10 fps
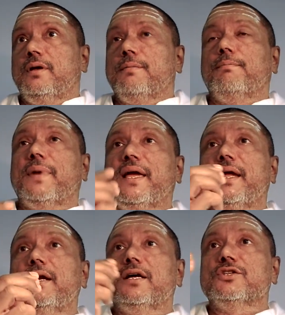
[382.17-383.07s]

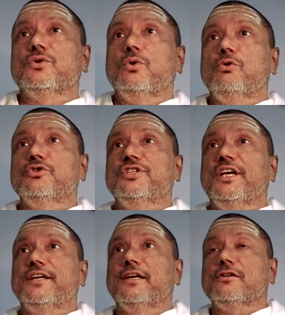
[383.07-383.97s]
Mind
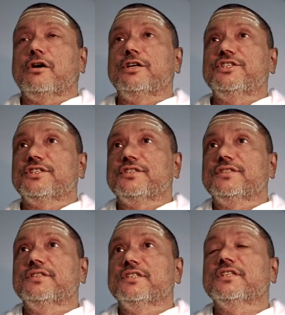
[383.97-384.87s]
associated consciousness.
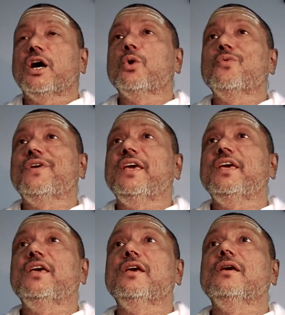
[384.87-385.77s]
This is how
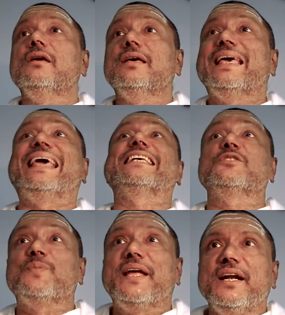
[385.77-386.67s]
we
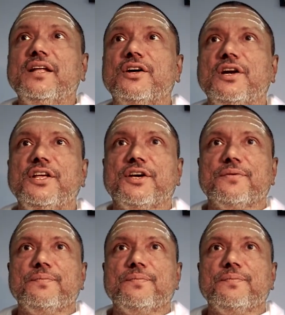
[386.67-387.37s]
explained earlier.